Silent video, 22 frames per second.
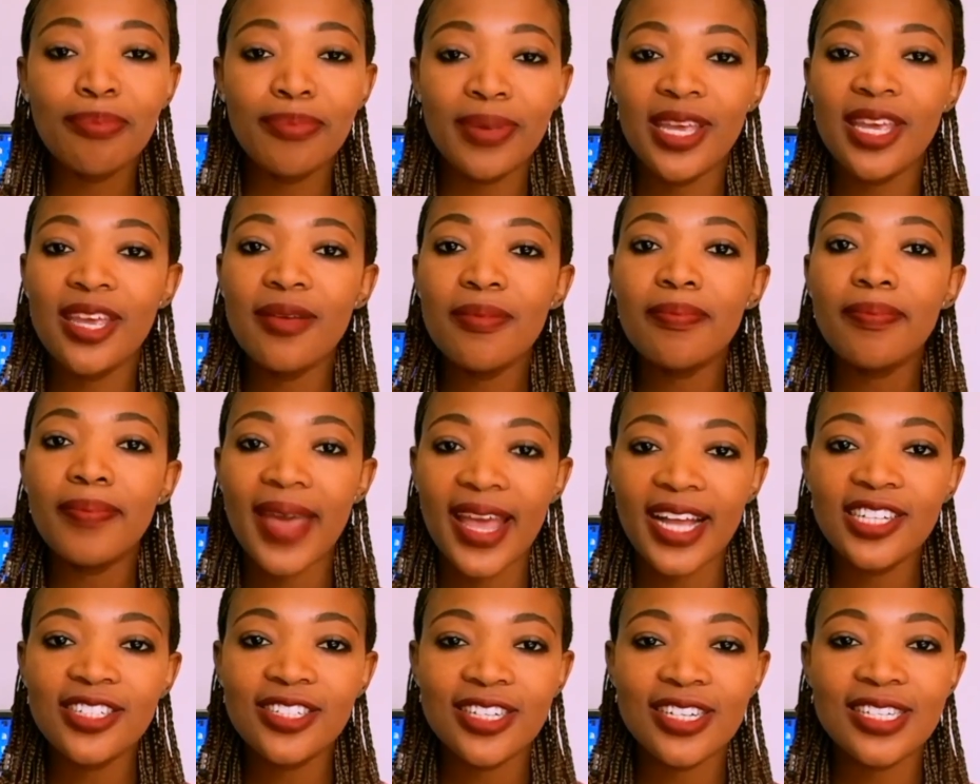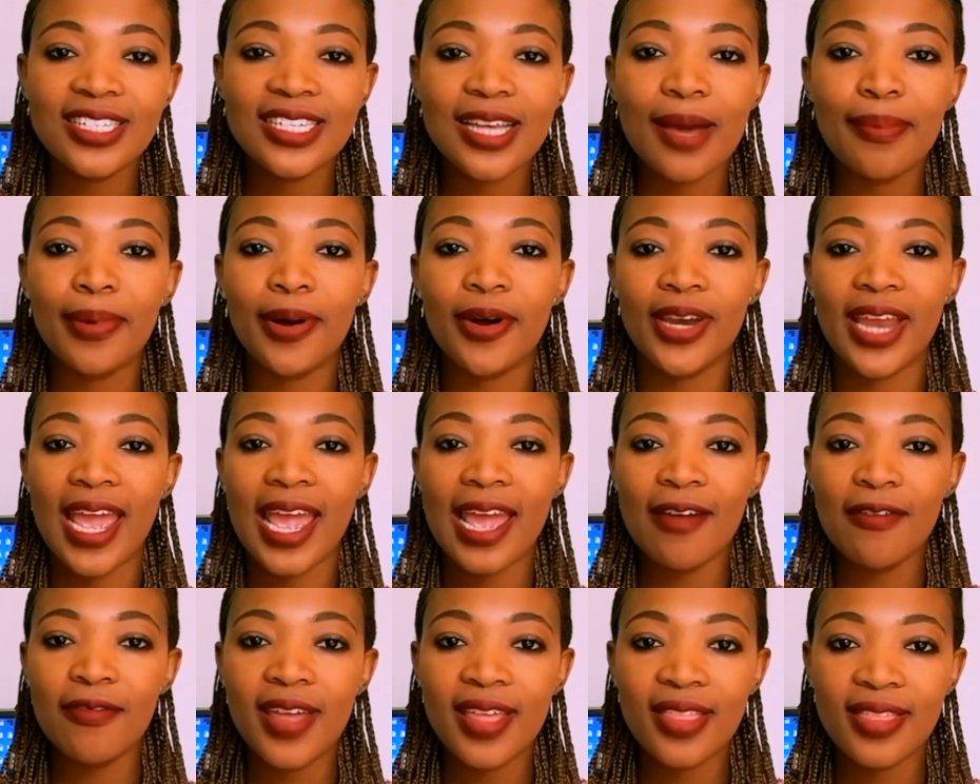Be patient about
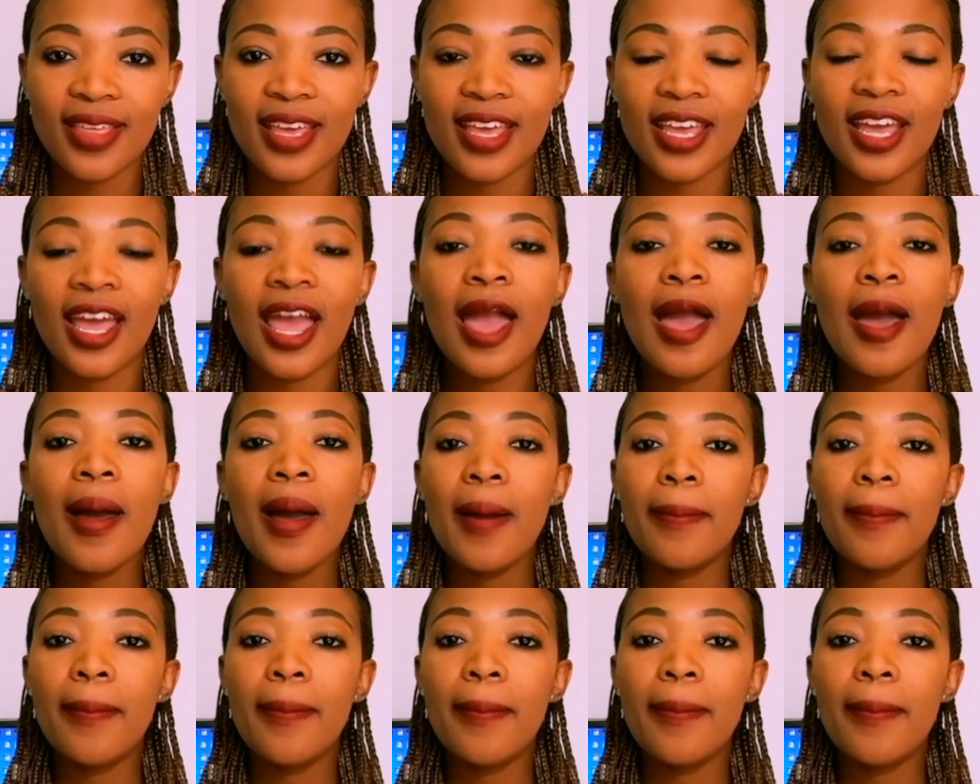everything.